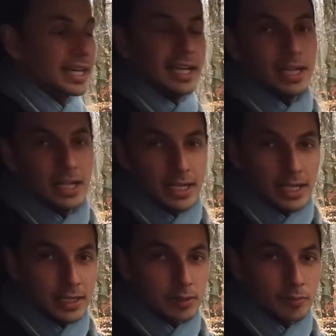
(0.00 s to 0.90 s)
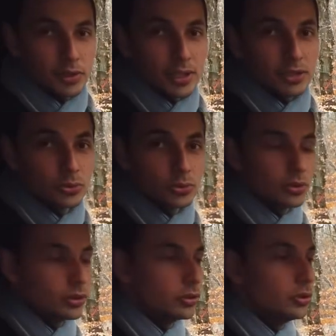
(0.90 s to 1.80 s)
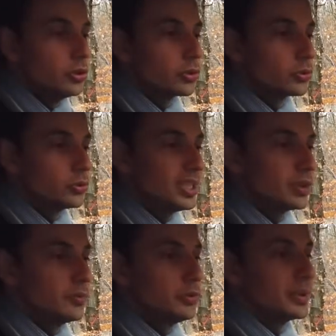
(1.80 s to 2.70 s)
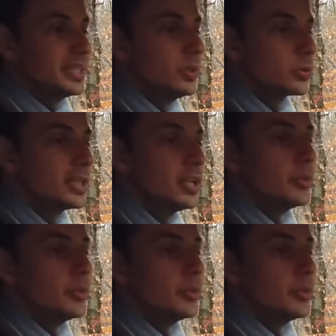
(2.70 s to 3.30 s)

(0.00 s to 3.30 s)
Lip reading: lets you choose the driving configuration you want. So